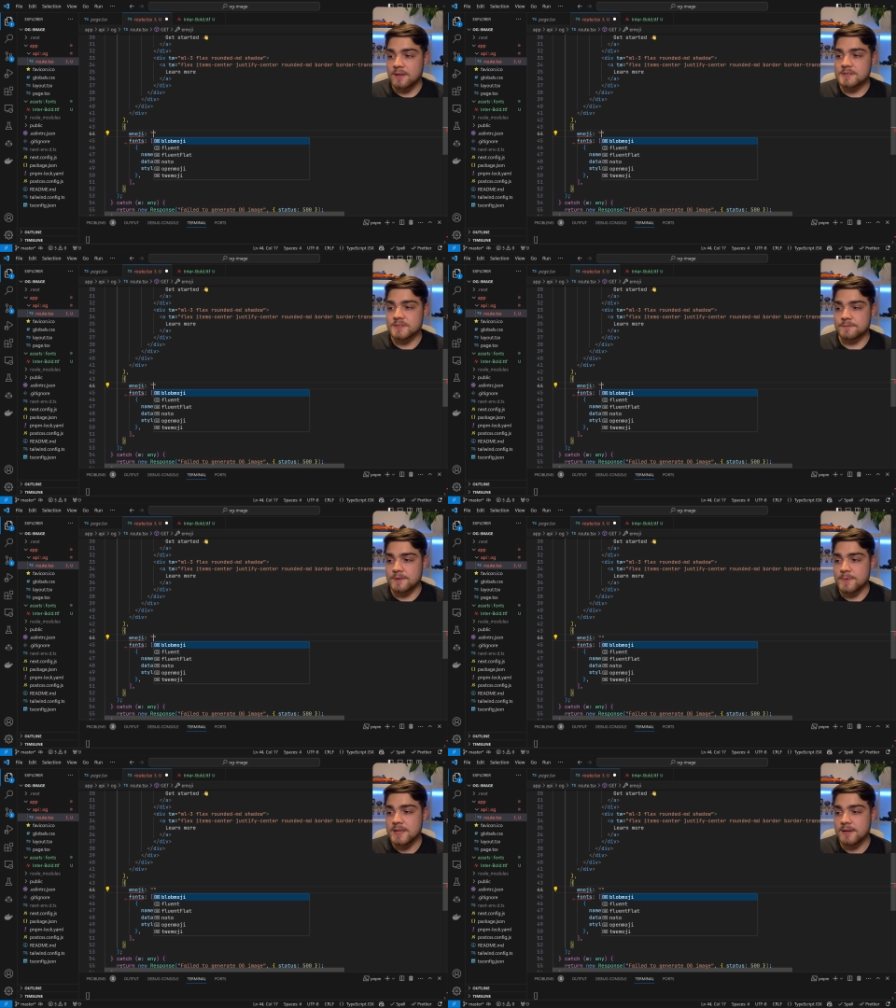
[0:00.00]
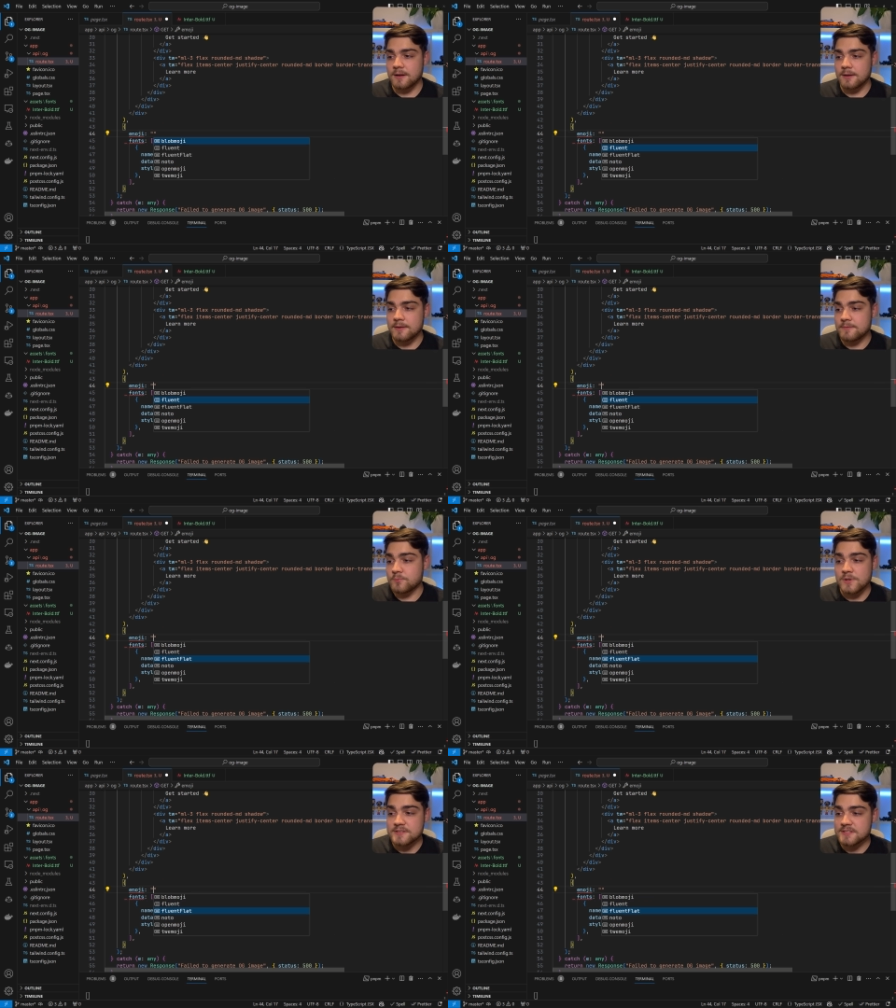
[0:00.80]
So for me, I
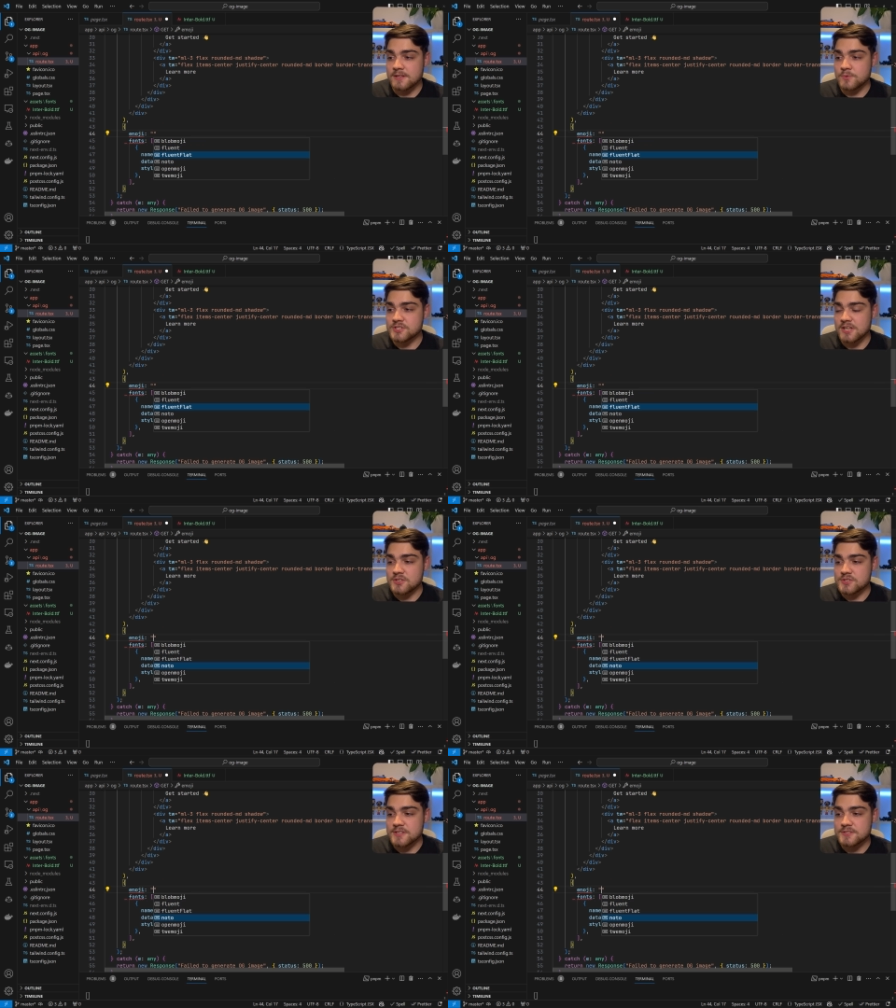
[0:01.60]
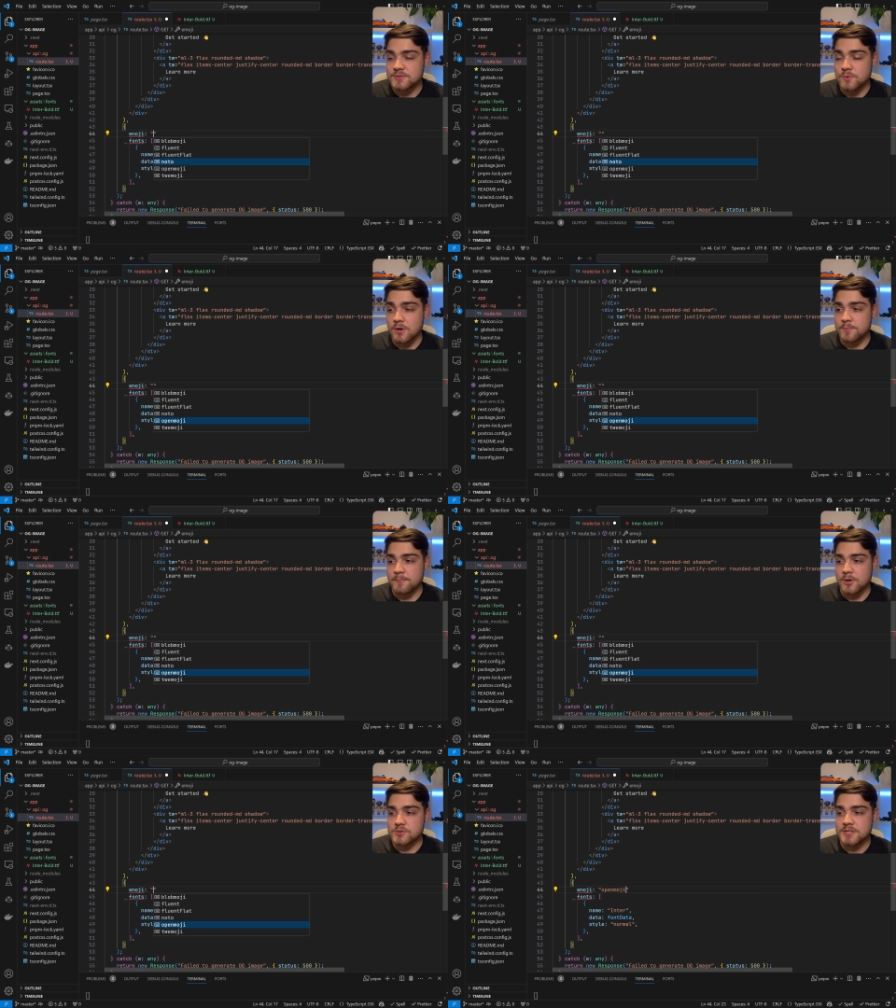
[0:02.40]
let's say we change this to
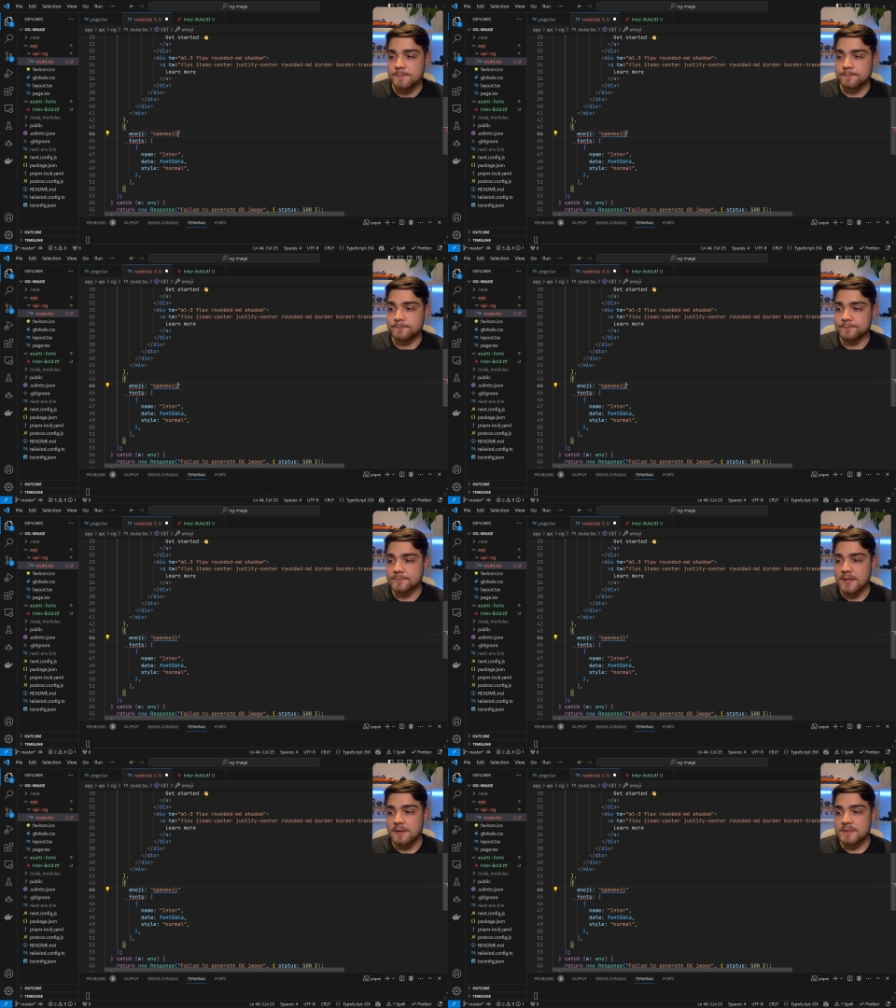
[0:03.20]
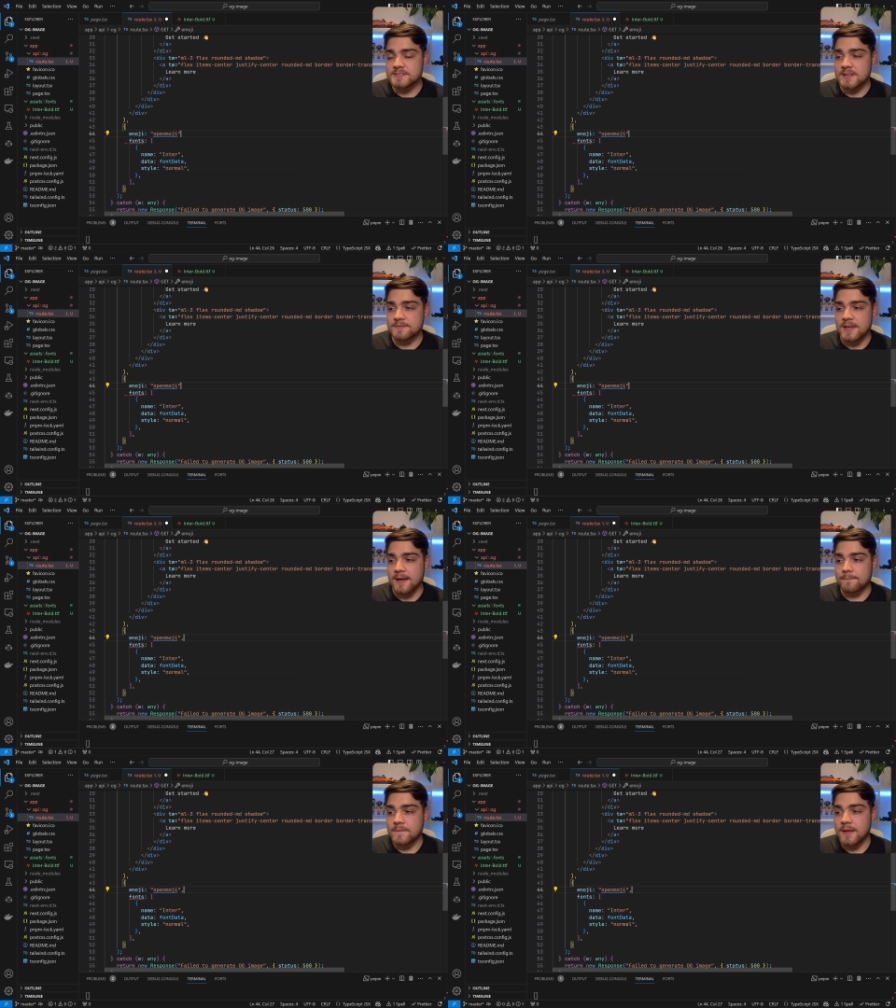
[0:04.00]
OpenMoji, save
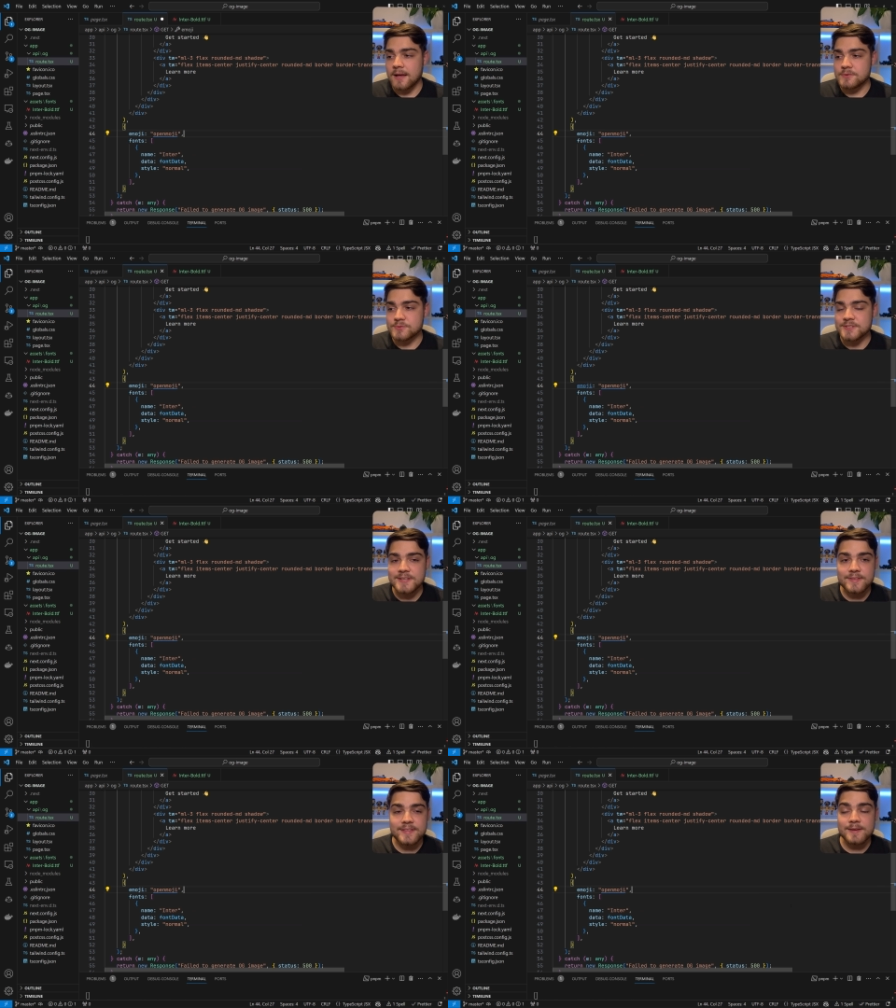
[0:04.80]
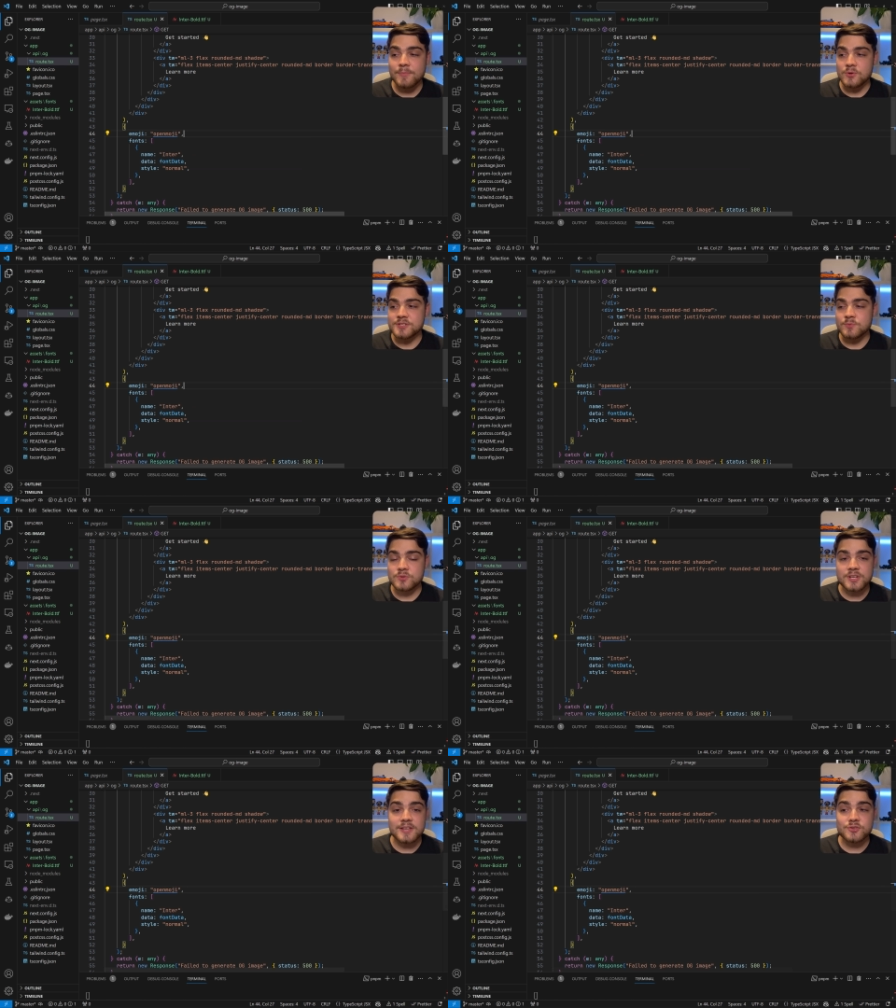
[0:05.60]
that, and you'll see that the emoji will
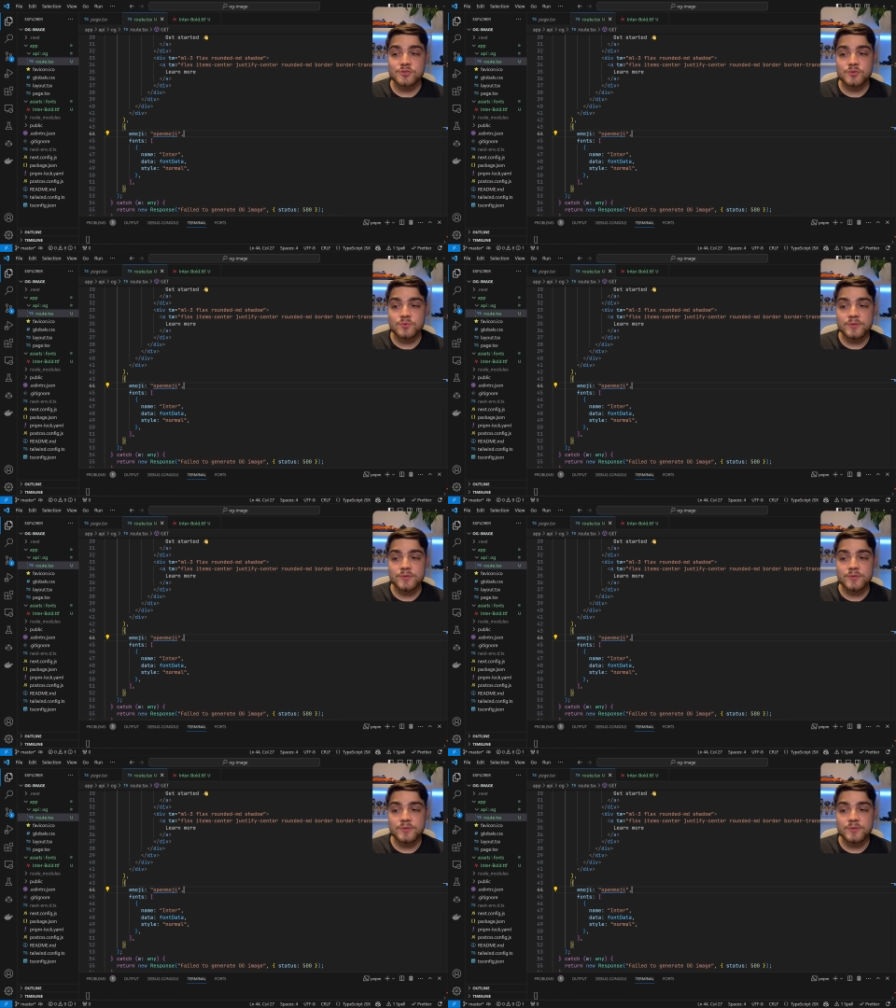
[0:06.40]
change to